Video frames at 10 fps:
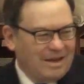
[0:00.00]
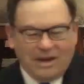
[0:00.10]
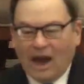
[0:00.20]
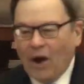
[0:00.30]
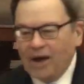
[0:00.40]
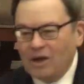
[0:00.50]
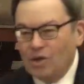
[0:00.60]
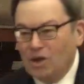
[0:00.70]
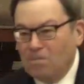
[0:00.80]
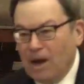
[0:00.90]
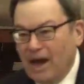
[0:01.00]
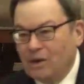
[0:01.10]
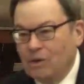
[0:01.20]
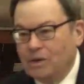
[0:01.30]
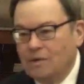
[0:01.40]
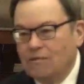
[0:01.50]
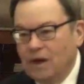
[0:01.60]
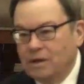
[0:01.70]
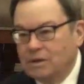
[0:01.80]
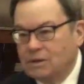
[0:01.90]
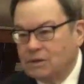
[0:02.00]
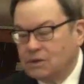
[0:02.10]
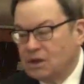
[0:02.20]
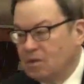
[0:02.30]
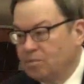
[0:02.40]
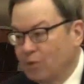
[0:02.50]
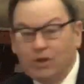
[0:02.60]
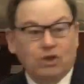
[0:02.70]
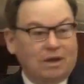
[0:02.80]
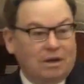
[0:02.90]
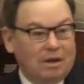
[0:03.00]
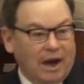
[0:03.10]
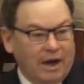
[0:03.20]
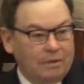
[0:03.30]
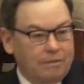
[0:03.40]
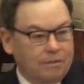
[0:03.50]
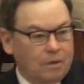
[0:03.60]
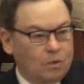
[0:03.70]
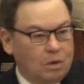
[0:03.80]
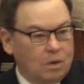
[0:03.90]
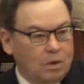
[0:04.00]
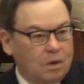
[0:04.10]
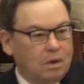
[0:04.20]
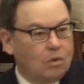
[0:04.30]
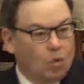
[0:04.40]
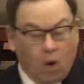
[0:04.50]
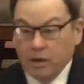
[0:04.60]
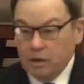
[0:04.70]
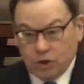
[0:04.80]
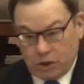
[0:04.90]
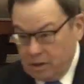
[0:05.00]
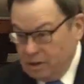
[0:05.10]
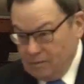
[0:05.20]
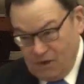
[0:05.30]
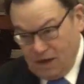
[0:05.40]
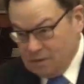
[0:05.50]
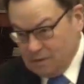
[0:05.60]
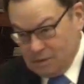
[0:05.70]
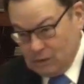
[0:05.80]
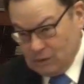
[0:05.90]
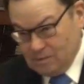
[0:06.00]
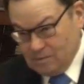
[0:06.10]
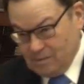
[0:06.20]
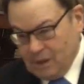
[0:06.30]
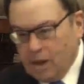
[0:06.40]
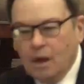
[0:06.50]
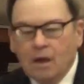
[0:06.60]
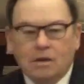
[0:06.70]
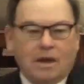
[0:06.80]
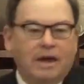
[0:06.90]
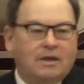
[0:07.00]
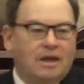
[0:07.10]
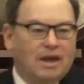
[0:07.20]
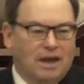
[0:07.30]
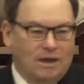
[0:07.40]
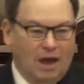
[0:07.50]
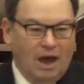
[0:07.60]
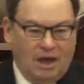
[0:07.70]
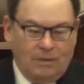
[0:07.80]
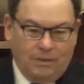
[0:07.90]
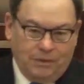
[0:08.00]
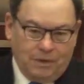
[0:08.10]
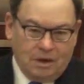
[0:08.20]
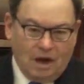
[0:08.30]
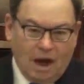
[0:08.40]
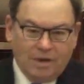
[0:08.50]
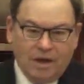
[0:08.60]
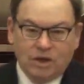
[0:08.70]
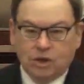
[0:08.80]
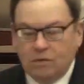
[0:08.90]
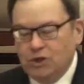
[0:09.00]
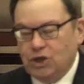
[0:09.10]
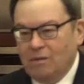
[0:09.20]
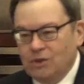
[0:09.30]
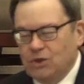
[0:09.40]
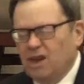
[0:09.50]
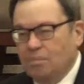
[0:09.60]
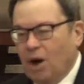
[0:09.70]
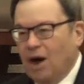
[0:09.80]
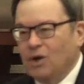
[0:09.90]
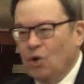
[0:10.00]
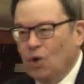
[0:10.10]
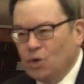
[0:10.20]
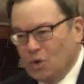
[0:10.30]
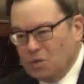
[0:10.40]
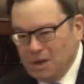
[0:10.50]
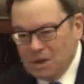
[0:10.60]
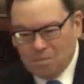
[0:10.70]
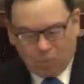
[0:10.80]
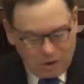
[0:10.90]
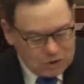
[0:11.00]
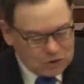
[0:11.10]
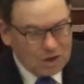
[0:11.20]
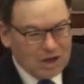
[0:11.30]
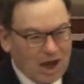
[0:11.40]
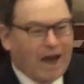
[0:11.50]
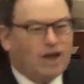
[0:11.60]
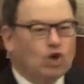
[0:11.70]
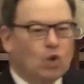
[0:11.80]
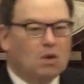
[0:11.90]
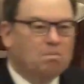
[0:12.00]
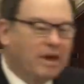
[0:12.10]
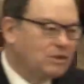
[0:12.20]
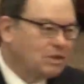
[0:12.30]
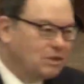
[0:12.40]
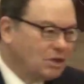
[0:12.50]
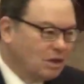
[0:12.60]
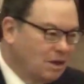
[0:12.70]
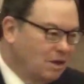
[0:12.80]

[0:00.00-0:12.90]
Now I can look back on events in a preaching life that were watershed events. 1988, the denomination of which I was then a part called on me to preach the annual message at